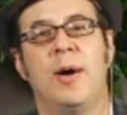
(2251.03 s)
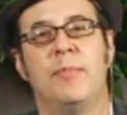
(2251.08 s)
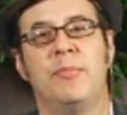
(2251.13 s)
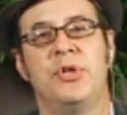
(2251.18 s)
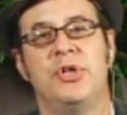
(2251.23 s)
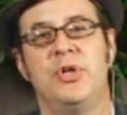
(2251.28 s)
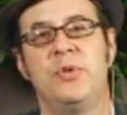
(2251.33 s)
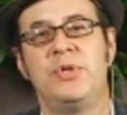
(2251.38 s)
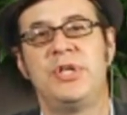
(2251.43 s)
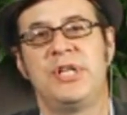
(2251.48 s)

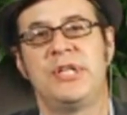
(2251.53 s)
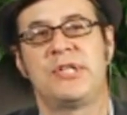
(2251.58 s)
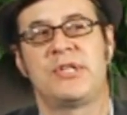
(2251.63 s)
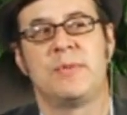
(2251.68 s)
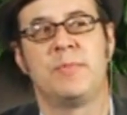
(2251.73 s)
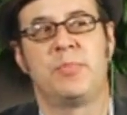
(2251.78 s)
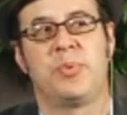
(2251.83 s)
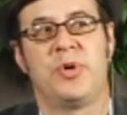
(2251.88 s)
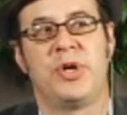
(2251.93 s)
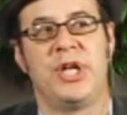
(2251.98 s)
you did
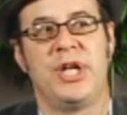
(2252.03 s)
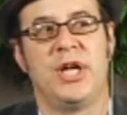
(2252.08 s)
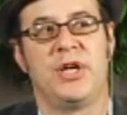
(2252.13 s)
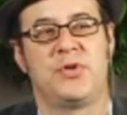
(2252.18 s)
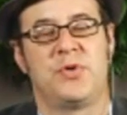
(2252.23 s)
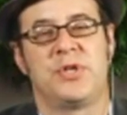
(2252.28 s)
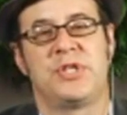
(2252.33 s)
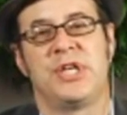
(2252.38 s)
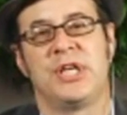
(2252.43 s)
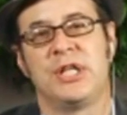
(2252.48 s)
some pretty
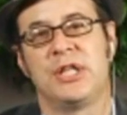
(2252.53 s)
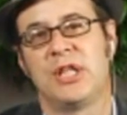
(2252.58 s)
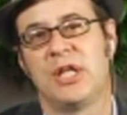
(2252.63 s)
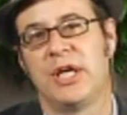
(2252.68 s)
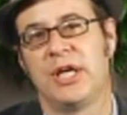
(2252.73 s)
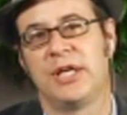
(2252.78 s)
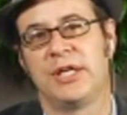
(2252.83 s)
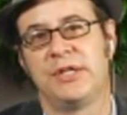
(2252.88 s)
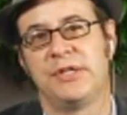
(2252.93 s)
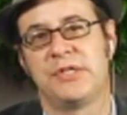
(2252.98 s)
interesting
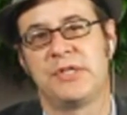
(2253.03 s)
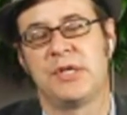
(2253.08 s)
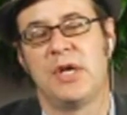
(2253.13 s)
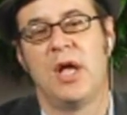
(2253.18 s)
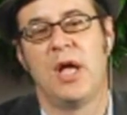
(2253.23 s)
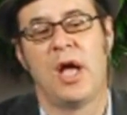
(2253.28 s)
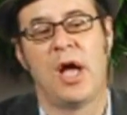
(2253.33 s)
things.